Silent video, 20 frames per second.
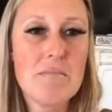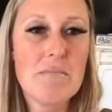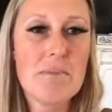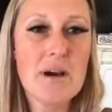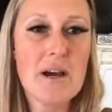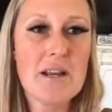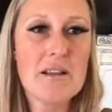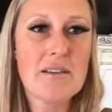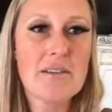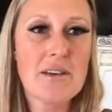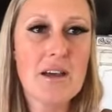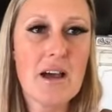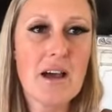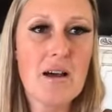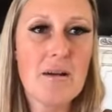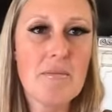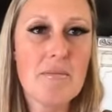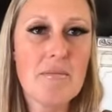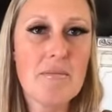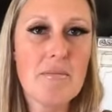But
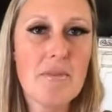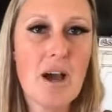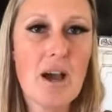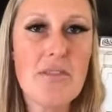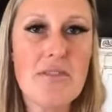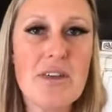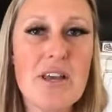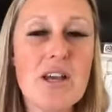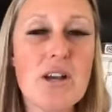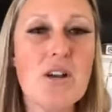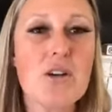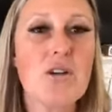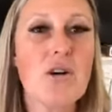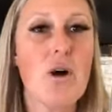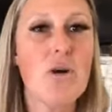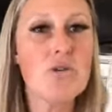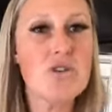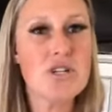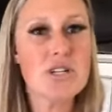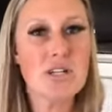um, I think
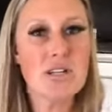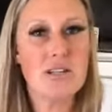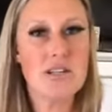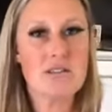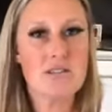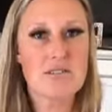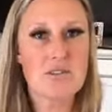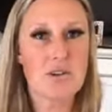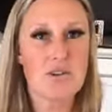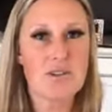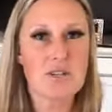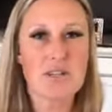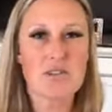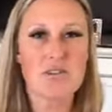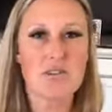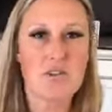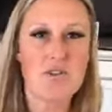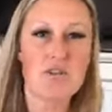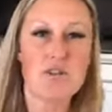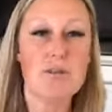coaching and consulting is
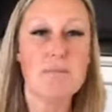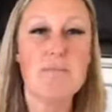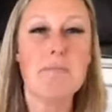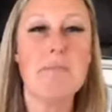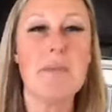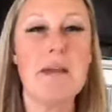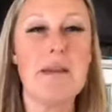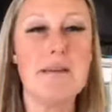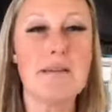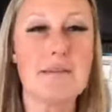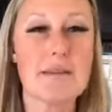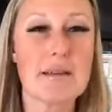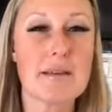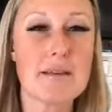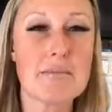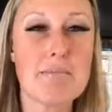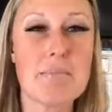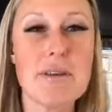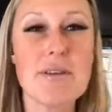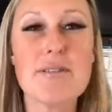such an
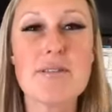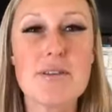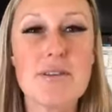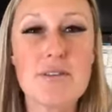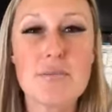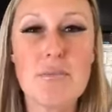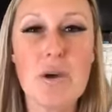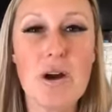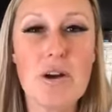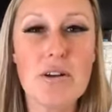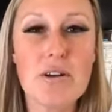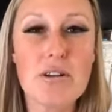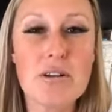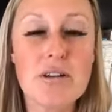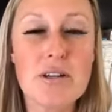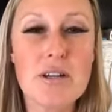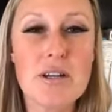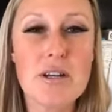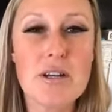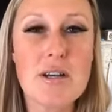amazing business model
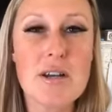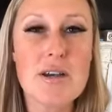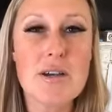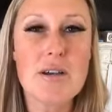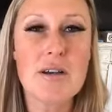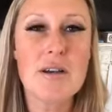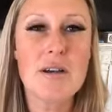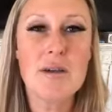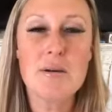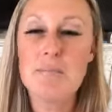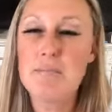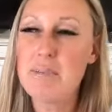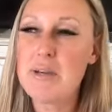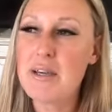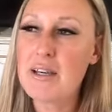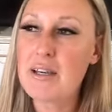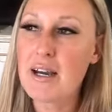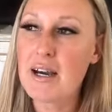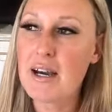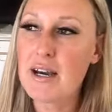
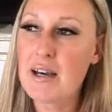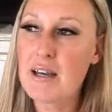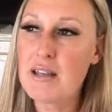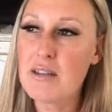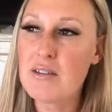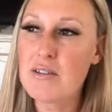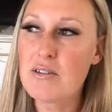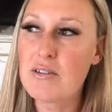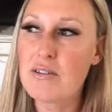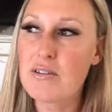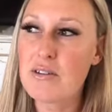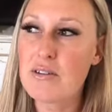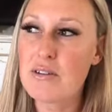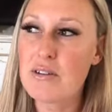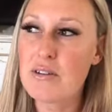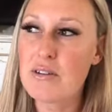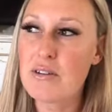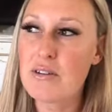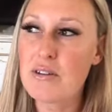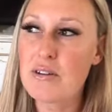because
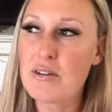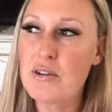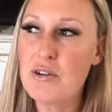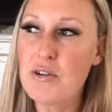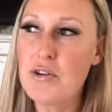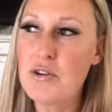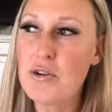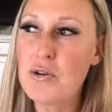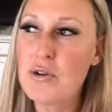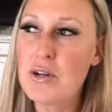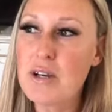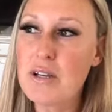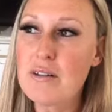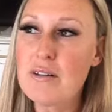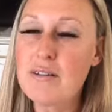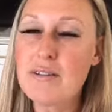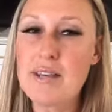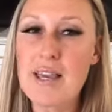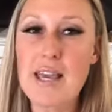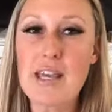you
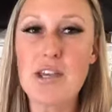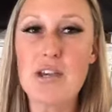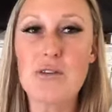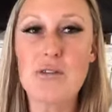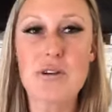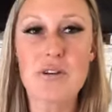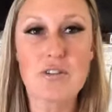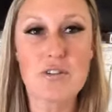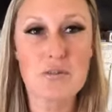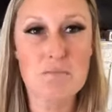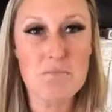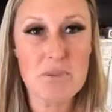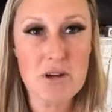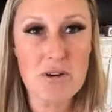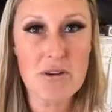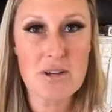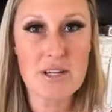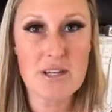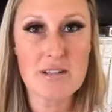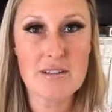can take your
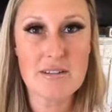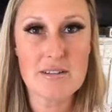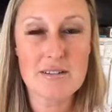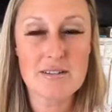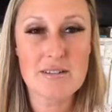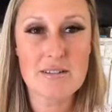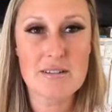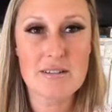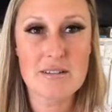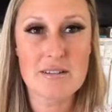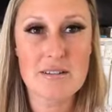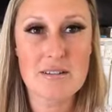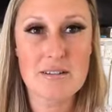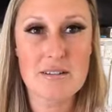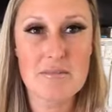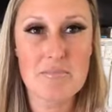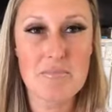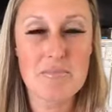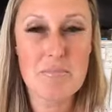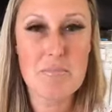experience,
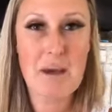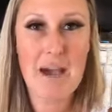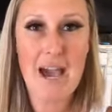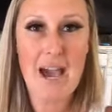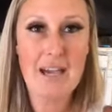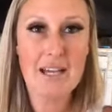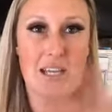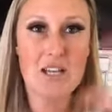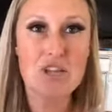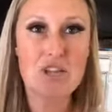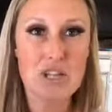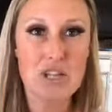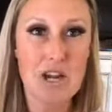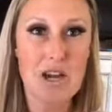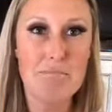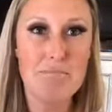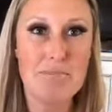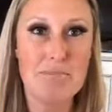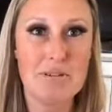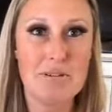package it
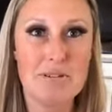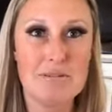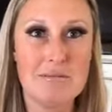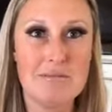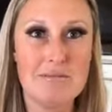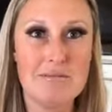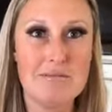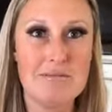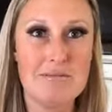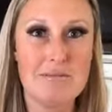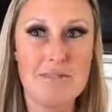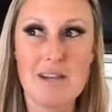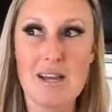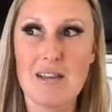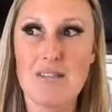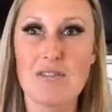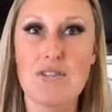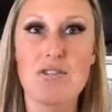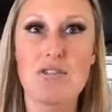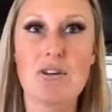up,
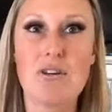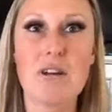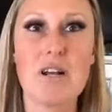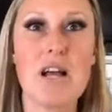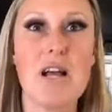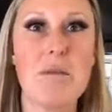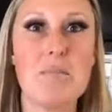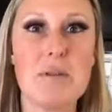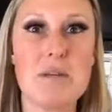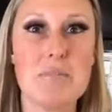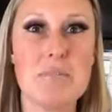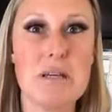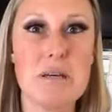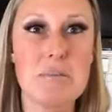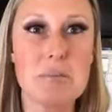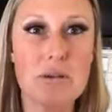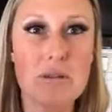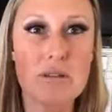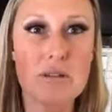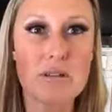and start helping
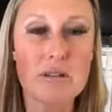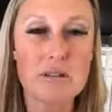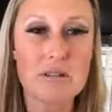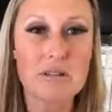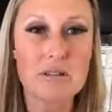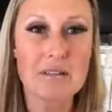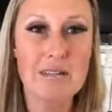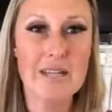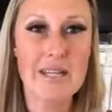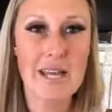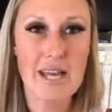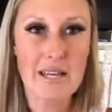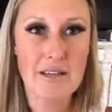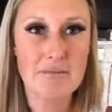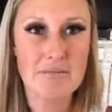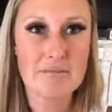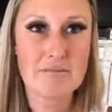people today.